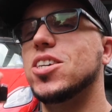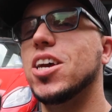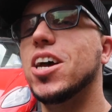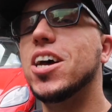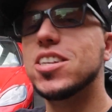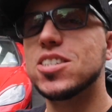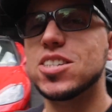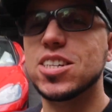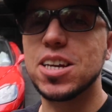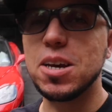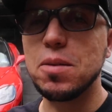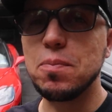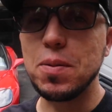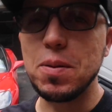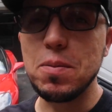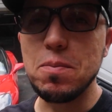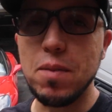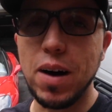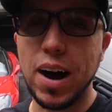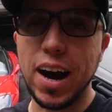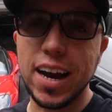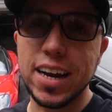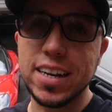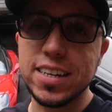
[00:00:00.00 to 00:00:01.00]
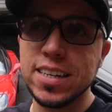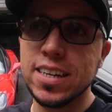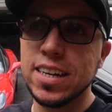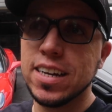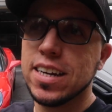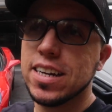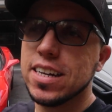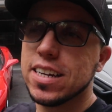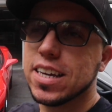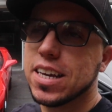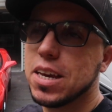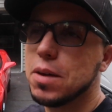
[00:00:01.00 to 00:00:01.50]
Just keep in mind,
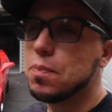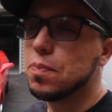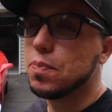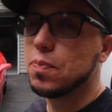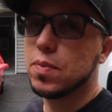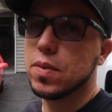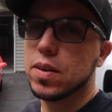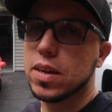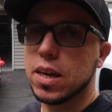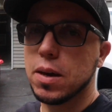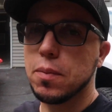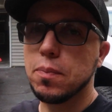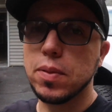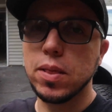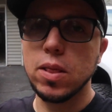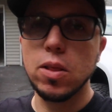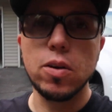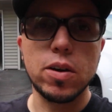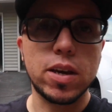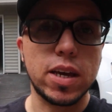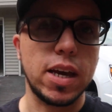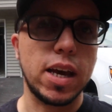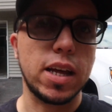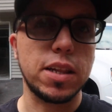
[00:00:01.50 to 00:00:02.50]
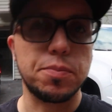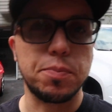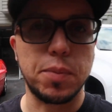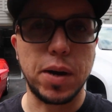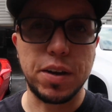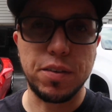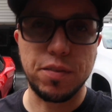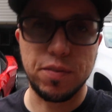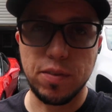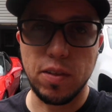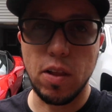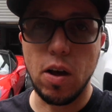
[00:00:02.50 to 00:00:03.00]
keep keep looking at
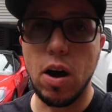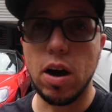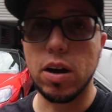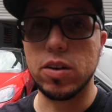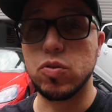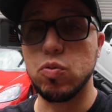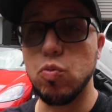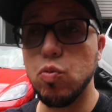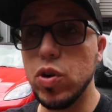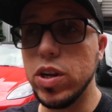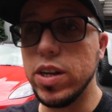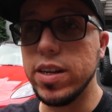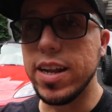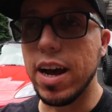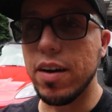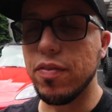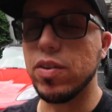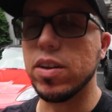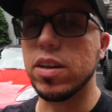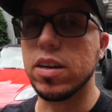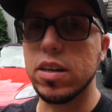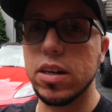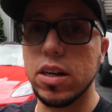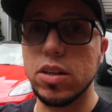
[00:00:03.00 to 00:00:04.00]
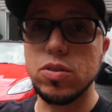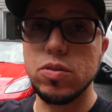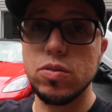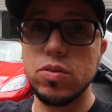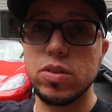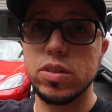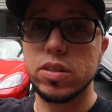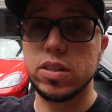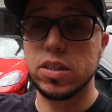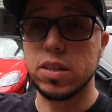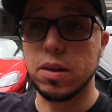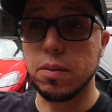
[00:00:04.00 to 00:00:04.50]
my vlogs. We're definitely gonna do
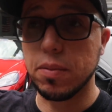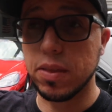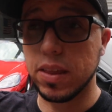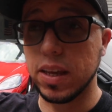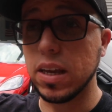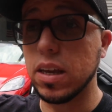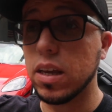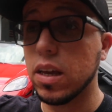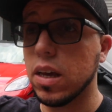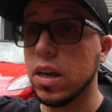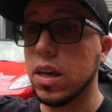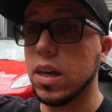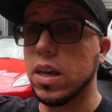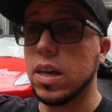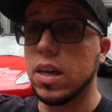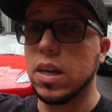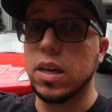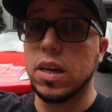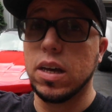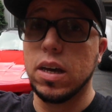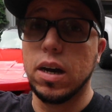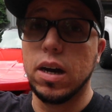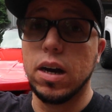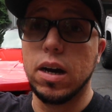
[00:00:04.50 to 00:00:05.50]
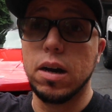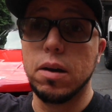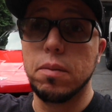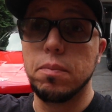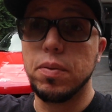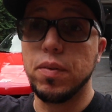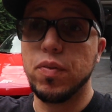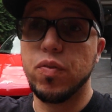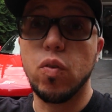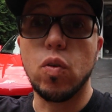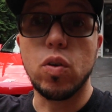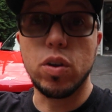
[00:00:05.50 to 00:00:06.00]
something uh,
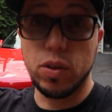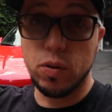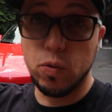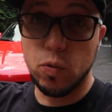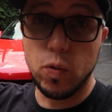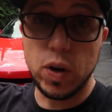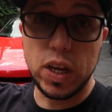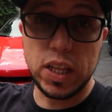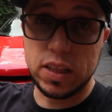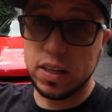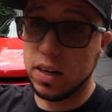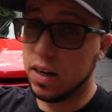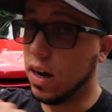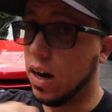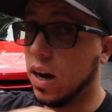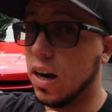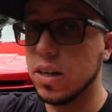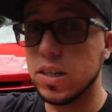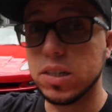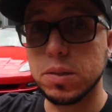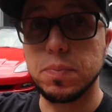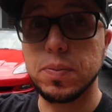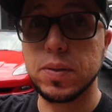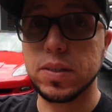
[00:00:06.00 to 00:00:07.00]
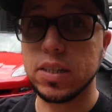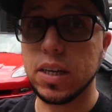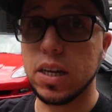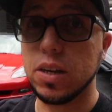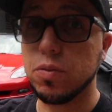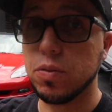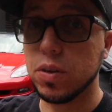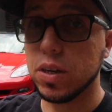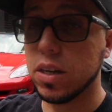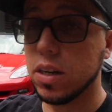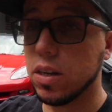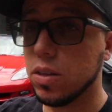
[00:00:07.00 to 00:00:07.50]
before the winter. one hundred
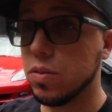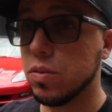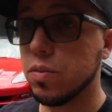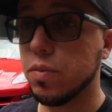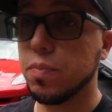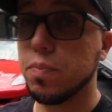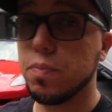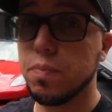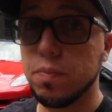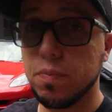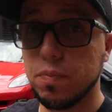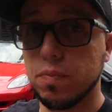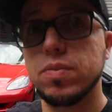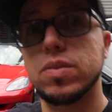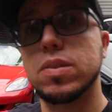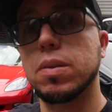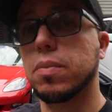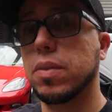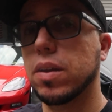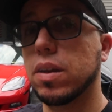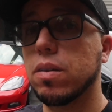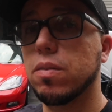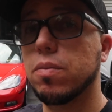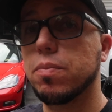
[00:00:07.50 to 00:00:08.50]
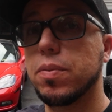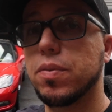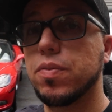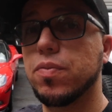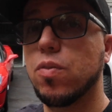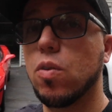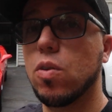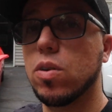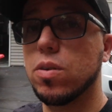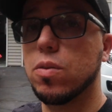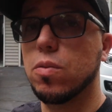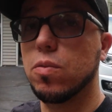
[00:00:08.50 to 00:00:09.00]
percent we're gonna do something
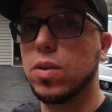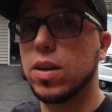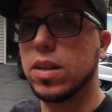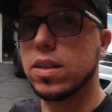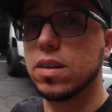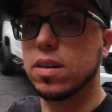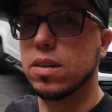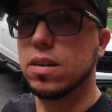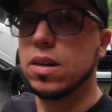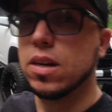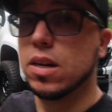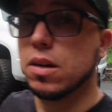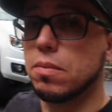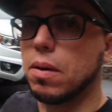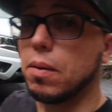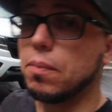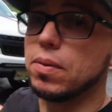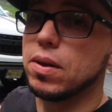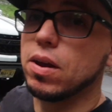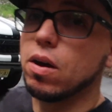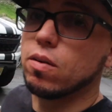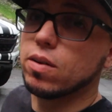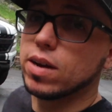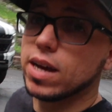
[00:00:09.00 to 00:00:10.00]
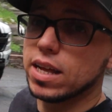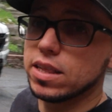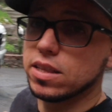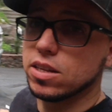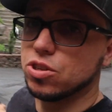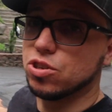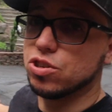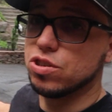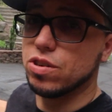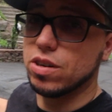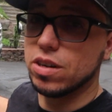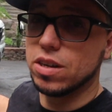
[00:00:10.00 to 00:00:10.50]
before the winter. Maybe I'll get
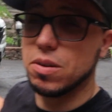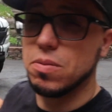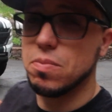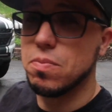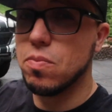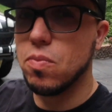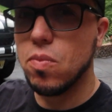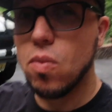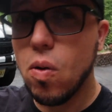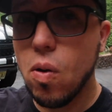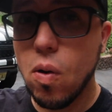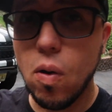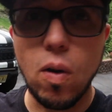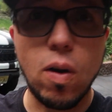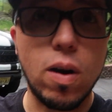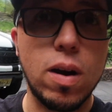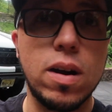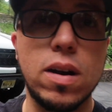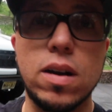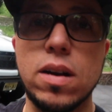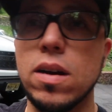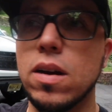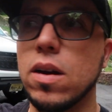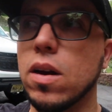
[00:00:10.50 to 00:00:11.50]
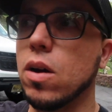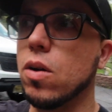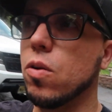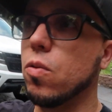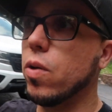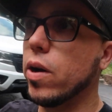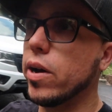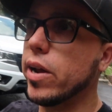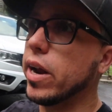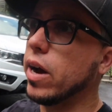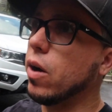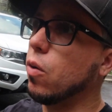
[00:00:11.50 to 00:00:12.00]
the truck more
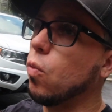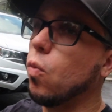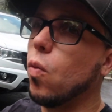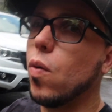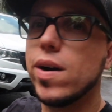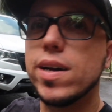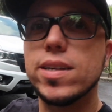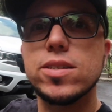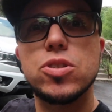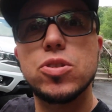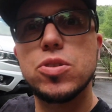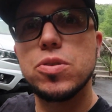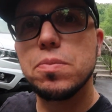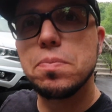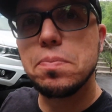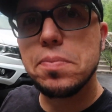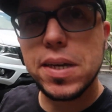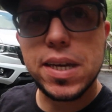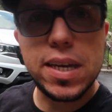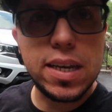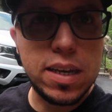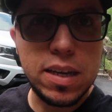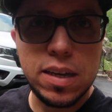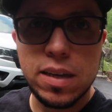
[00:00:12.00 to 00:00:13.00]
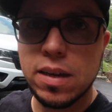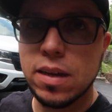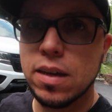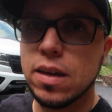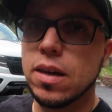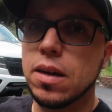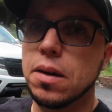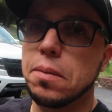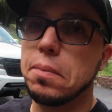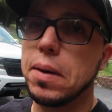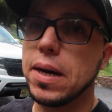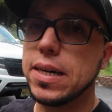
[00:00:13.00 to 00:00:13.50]
where I want to be
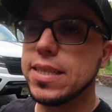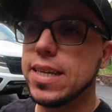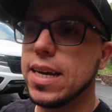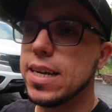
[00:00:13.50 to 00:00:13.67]
by